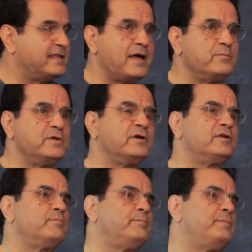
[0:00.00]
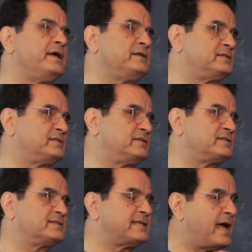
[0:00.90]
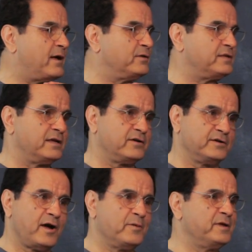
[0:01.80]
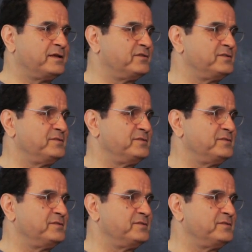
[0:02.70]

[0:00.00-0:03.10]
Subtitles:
can be on a best sound economic